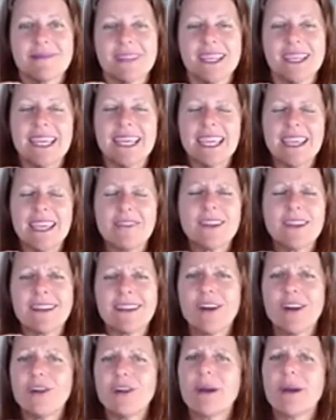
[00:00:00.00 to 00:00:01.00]
Even
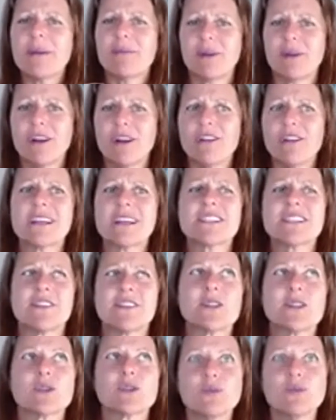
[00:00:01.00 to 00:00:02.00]
though my progress
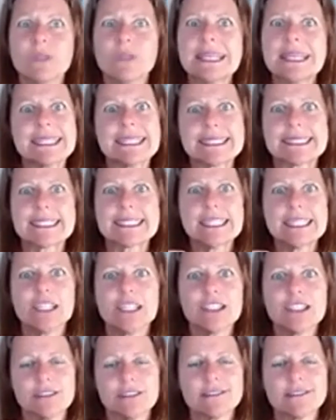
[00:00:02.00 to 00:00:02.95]
feels really slow